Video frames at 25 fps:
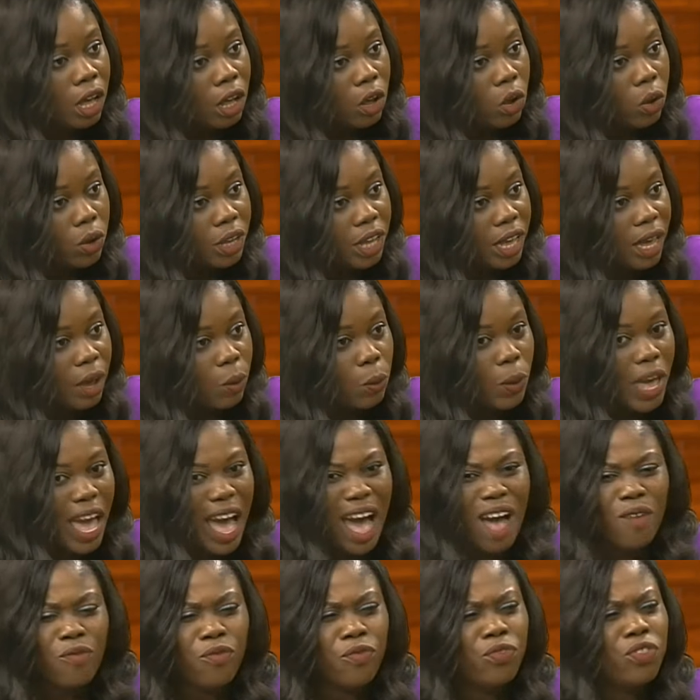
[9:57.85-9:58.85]
Okay, we
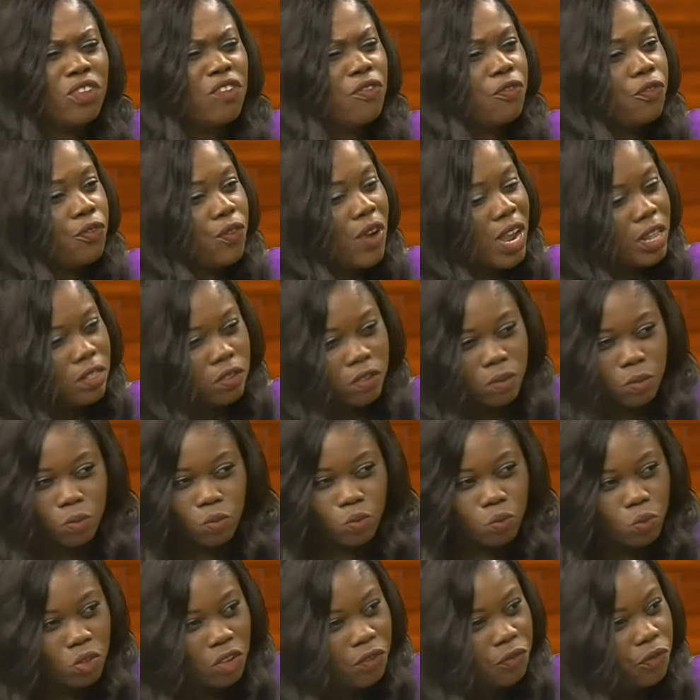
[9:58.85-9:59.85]
have
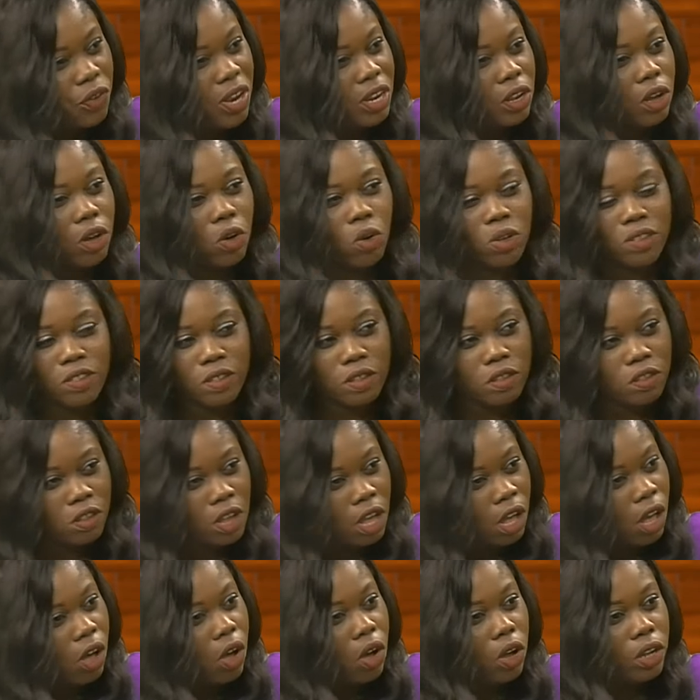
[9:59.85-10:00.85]
different courses
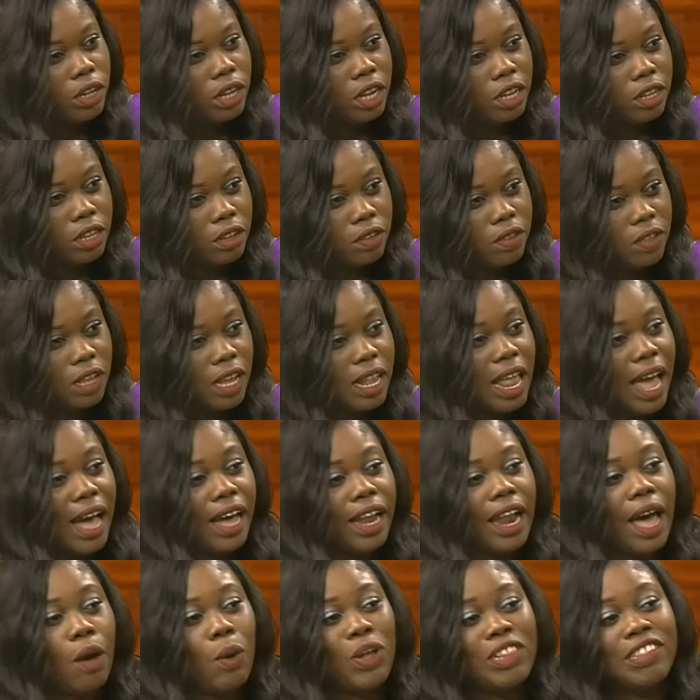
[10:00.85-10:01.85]
under the thing,
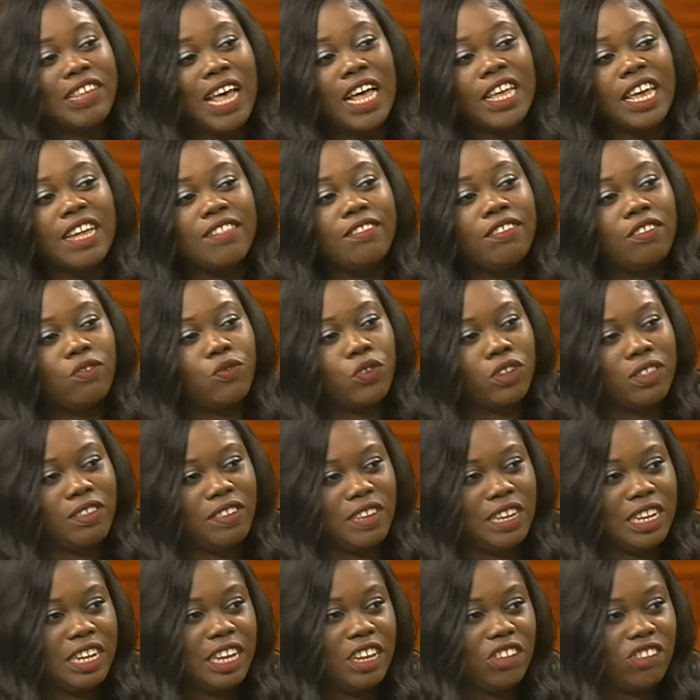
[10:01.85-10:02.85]
and our target is for
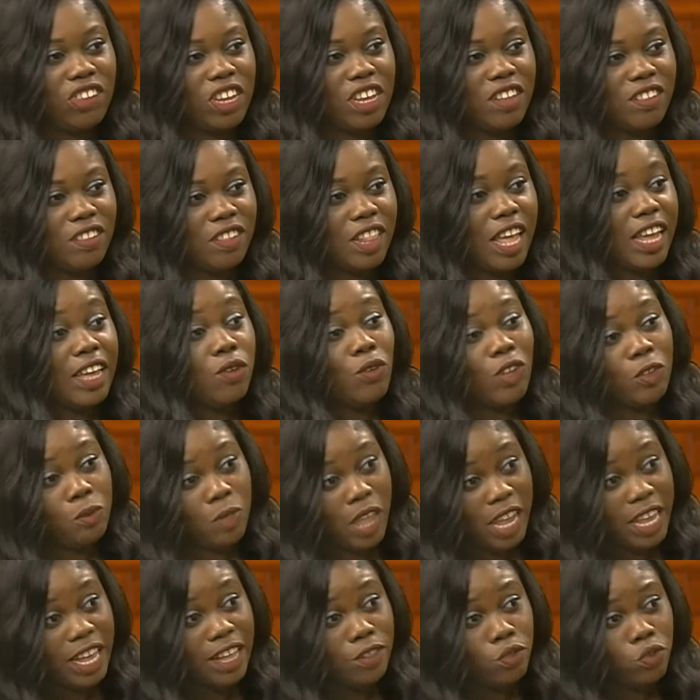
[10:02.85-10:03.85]
teenagers. Like
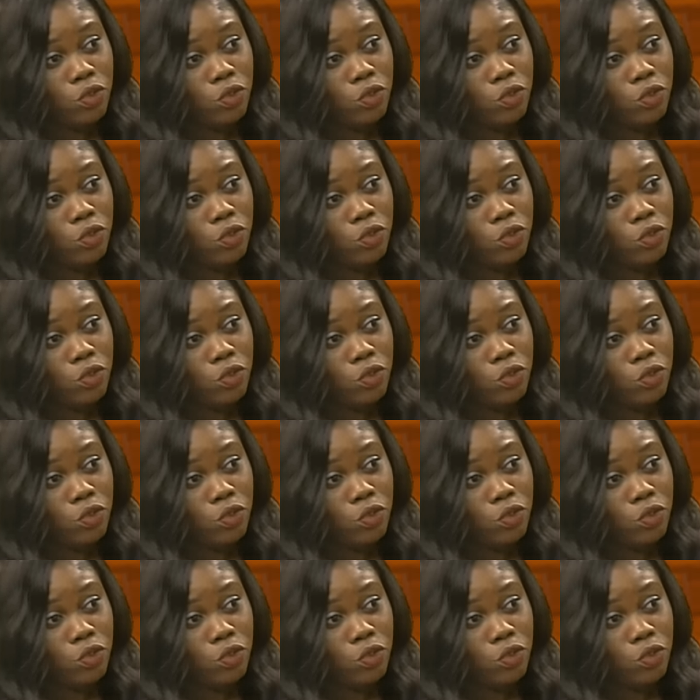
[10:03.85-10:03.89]
I